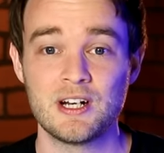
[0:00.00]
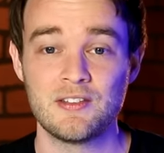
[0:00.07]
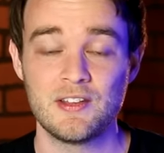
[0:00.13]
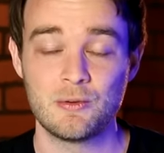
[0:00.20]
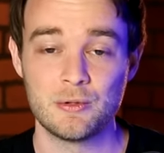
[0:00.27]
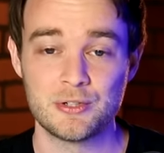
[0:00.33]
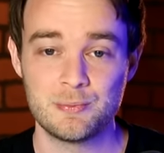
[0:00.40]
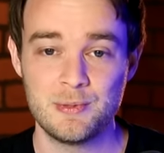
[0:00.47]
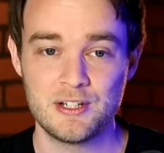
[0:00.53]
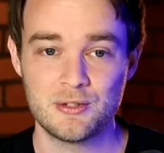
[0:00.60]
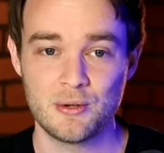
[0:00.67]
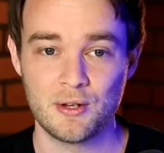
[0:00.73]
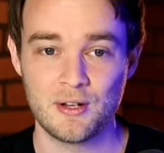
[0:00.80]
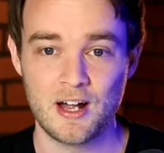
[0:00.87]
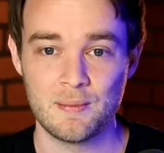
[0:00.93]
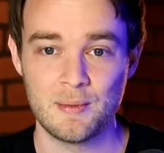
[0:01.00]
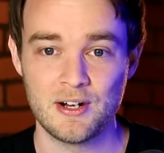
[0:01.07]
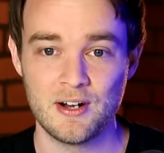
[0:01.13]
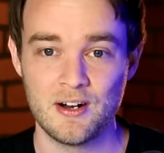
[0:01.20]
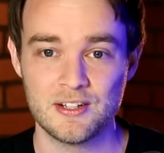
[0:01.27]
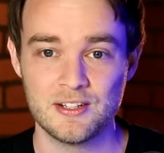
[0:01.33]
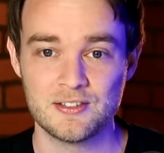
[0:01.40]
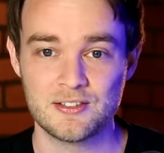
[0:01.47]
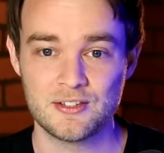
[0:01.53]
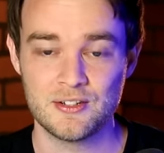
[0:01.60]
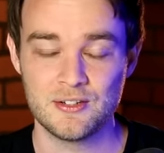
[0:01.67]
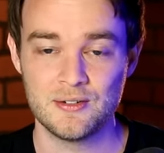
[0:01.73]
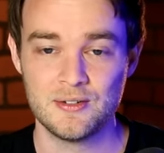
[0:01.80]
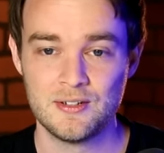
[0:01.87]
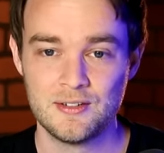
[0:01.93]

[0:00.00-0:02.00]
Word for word: and I think will speak to a lot of my audience too.